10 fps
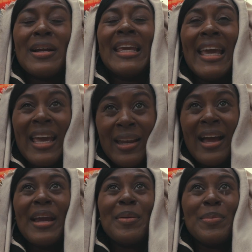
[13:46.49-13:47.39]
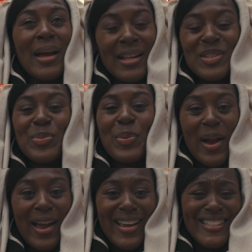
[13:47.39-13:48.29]
Again, I am not
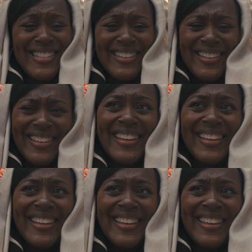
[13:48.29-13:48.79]
surprised